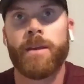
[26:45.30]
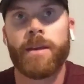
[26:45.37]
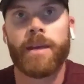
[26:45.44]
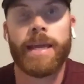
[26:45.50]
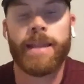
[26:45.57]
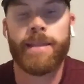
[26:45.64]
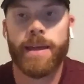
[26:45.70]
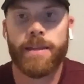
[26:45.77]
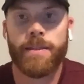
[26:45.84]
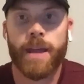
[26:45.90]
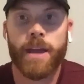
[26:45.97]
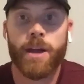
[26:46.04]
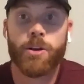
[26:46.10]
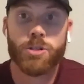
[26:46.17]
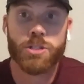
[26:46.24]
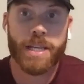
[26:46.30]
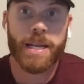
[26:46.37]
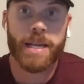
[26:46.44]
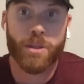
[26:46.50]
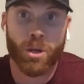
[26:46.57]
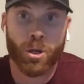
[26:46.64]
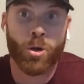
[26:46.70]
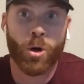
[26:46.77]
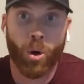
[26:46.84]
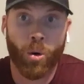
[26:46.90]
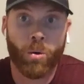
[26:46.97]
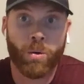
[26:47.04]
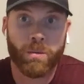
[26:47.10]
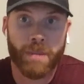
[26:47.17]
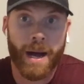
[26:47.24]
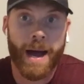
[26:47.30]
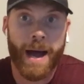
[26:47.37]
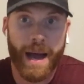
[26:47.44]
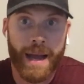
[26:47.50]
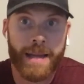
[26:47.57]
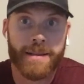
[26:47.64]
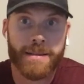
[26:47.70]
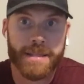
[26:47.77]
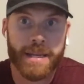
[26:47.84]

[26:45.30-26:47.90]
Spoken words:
and they understand the goal behind